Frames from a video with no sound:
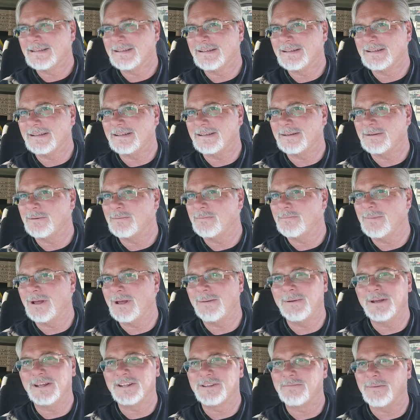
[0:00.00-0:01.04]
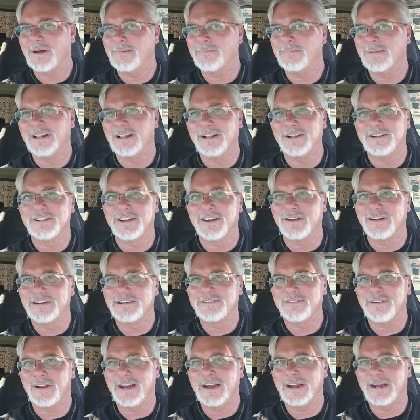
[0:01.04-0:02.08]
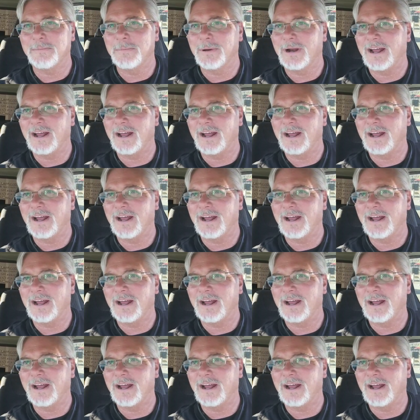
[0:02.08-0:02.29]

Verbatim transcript: Uh, maybe it's my military training,